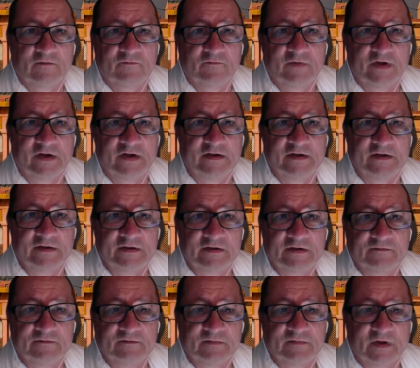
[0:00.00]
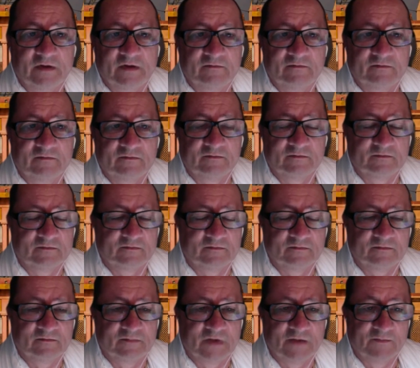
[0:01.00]
very
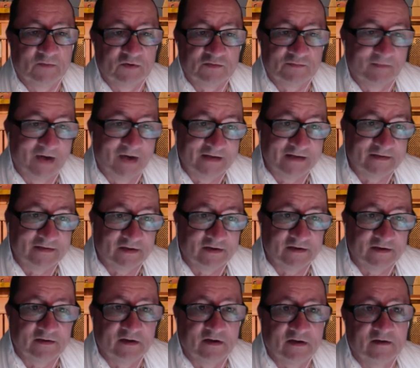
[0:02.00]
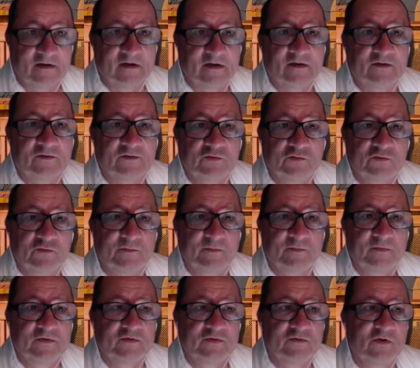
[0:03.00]
almost monthly, two
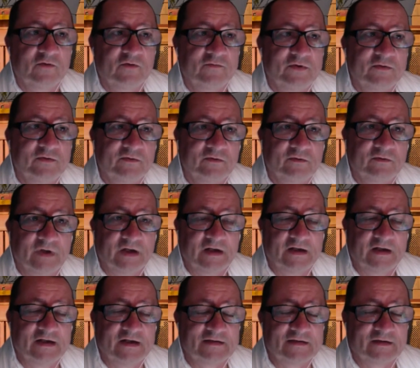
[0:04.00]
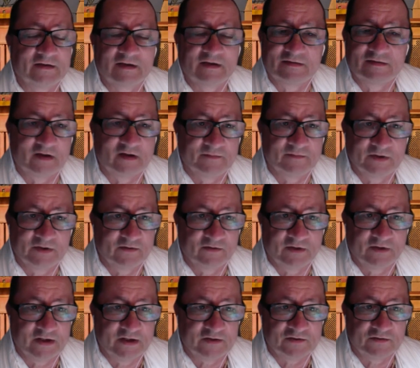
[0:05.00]
of you at least, they send me
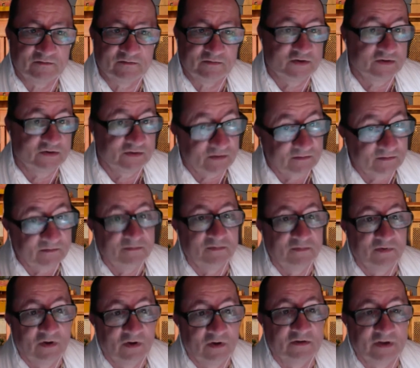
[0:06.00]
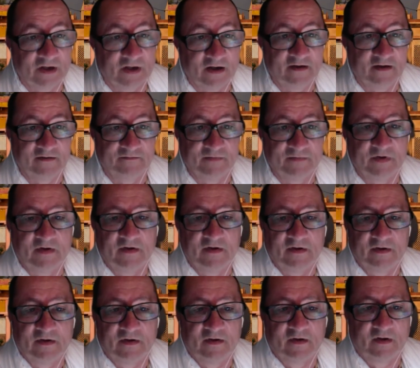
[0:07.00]
donations since a long time.
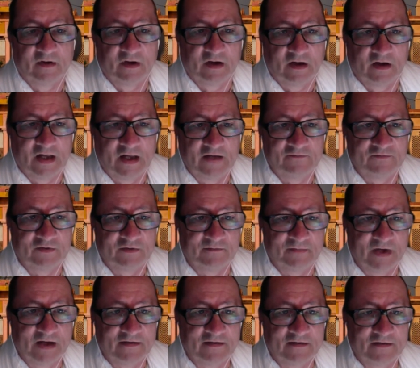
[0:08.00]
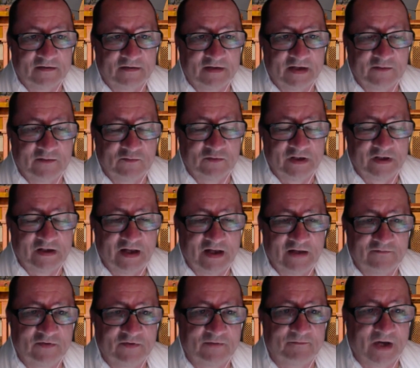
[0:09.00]
Every month they will
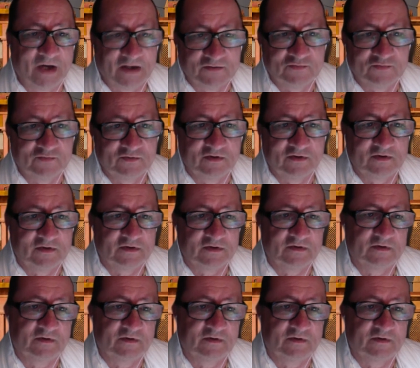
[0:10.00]
have a password,